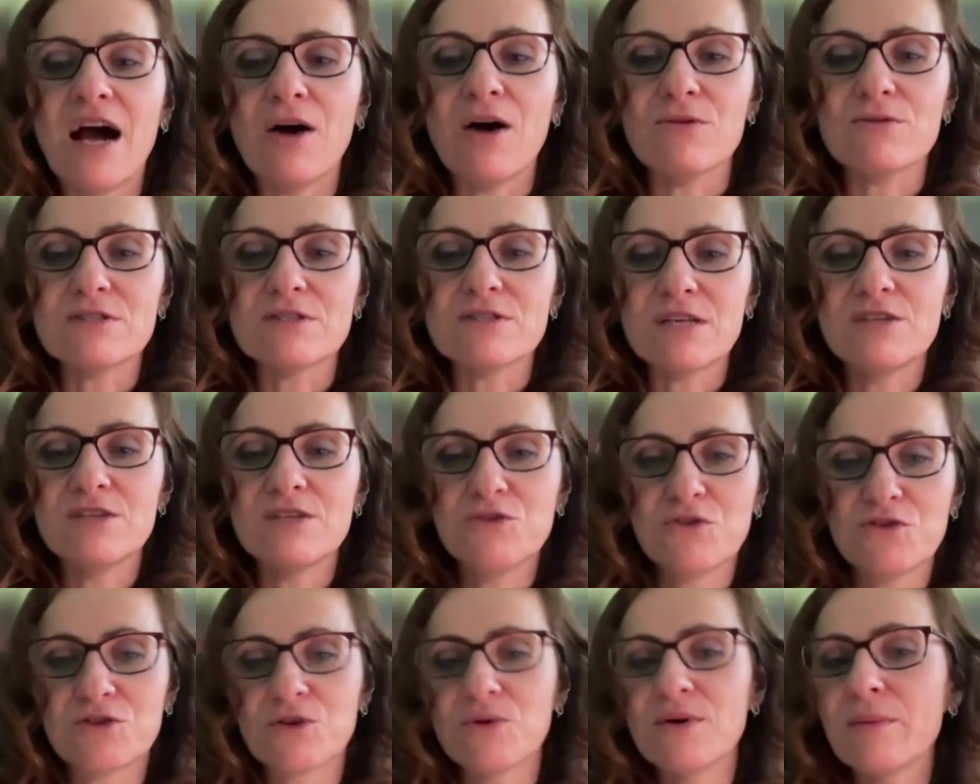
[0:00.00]
house, and
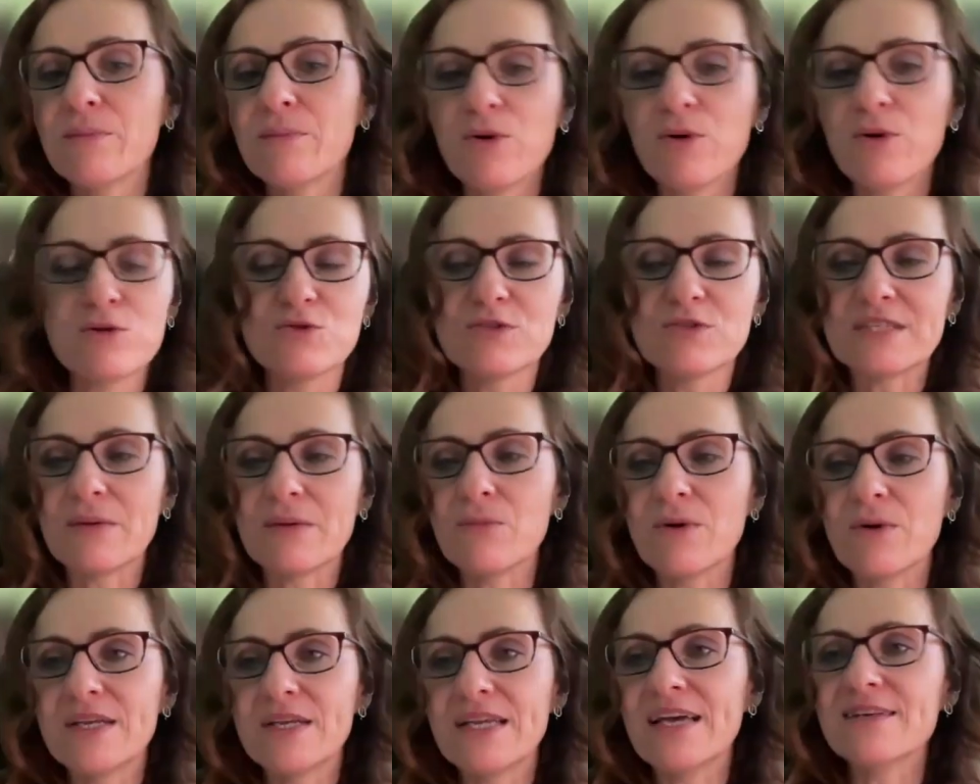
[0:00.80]
you throw a ball to
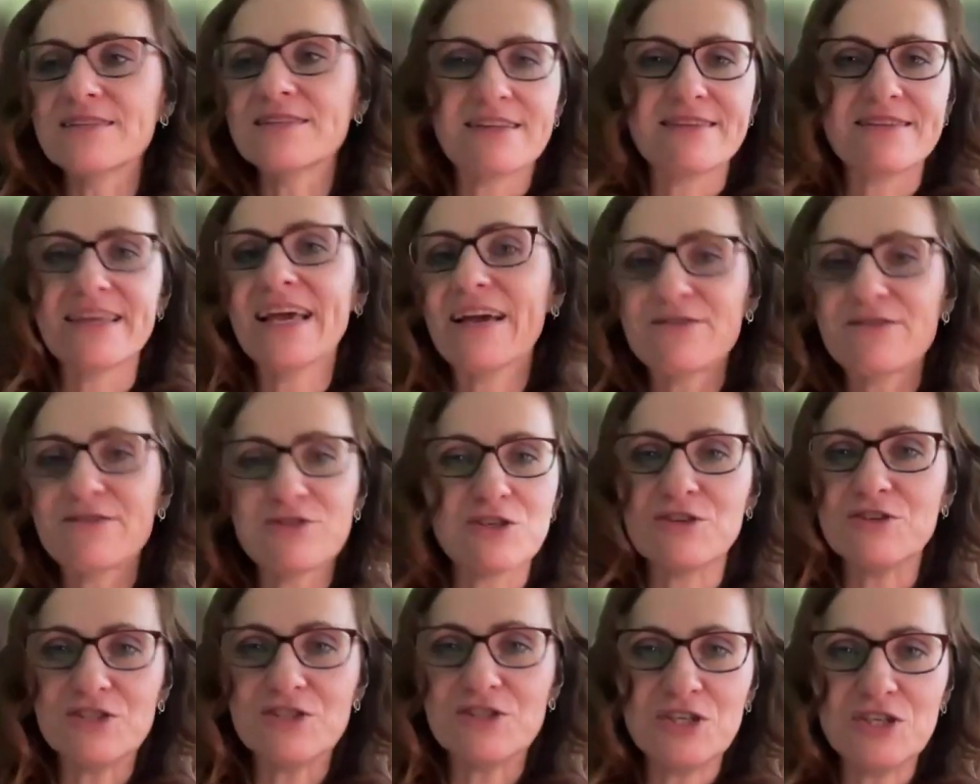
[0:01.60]
someone else and they have to
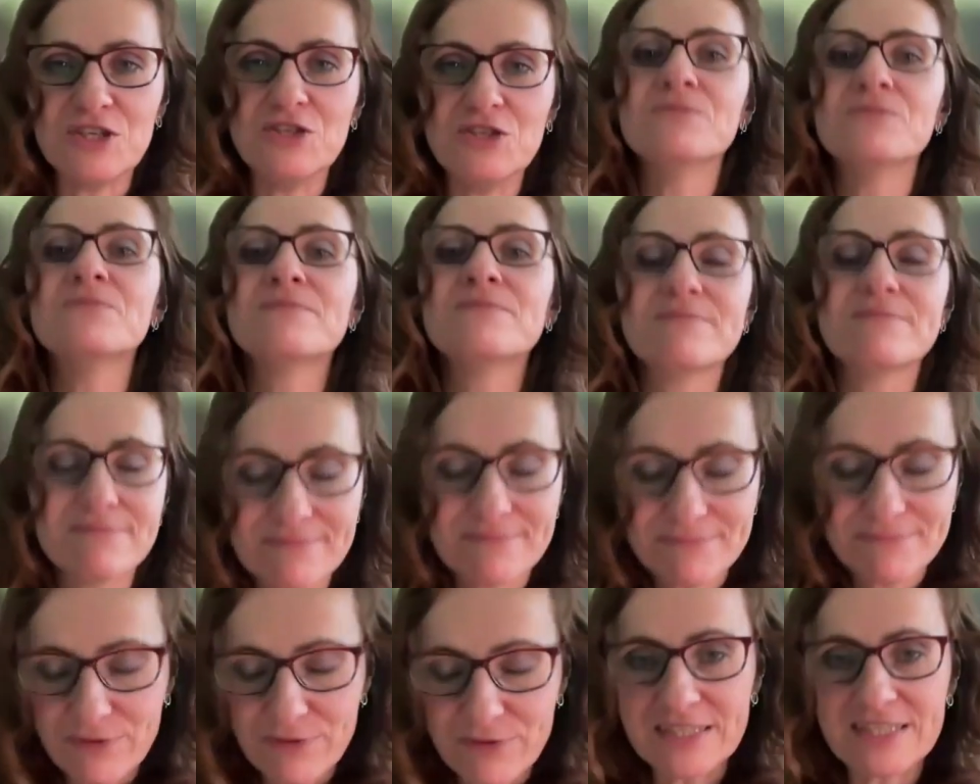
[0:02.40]
continue
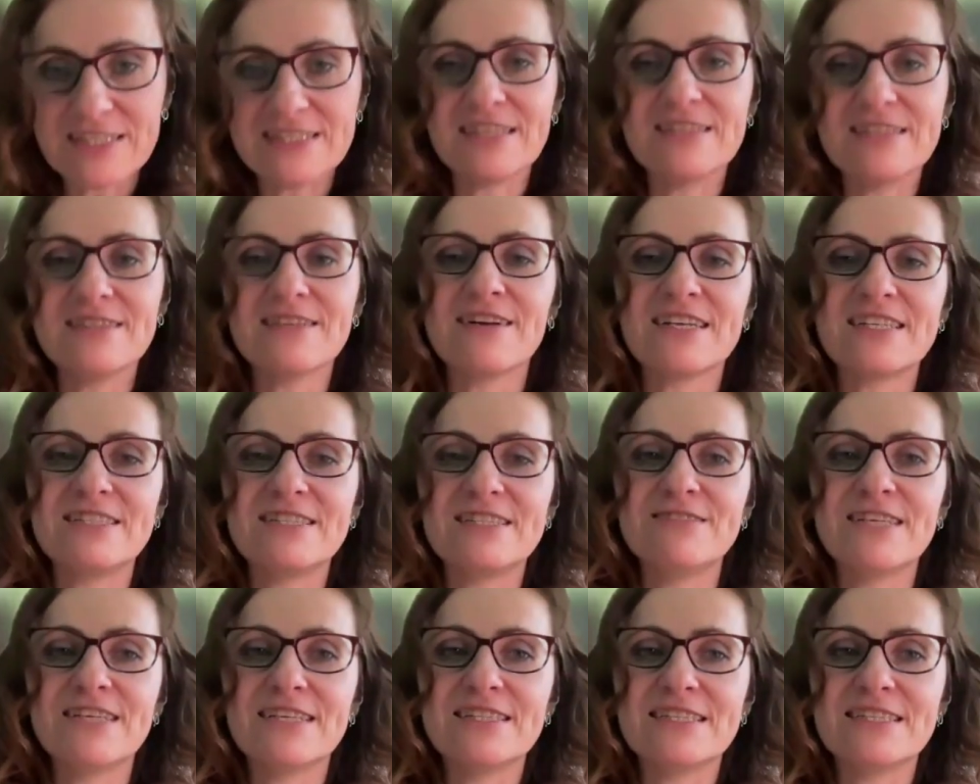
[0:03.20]
practicing
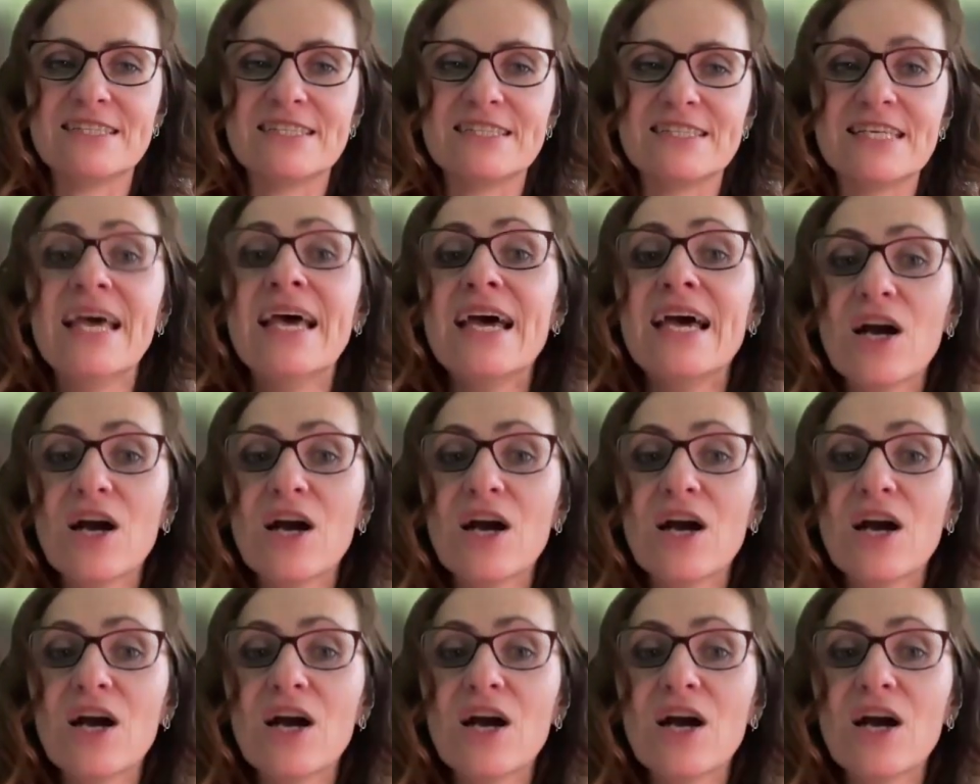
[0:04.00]
narrative tenses.